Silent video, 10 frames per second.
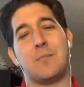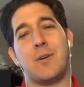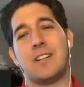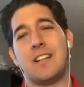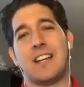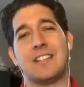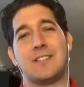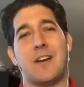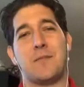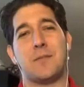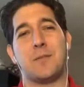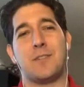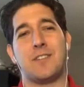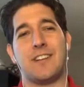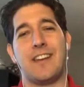point, I guess you have
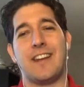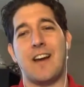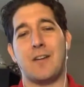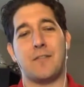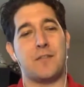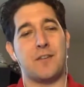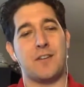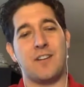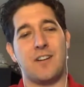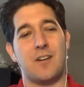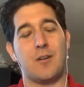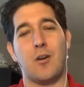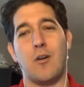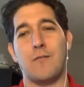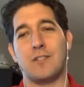to get out of your
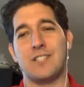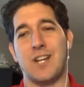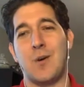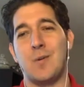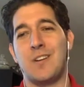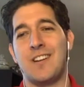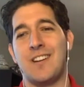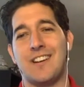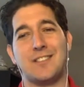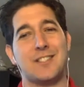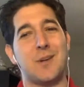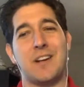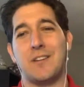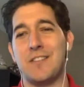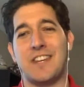comfort zone and just
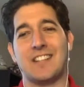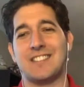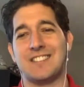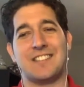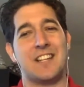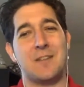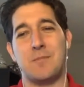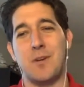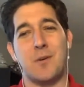try new things and be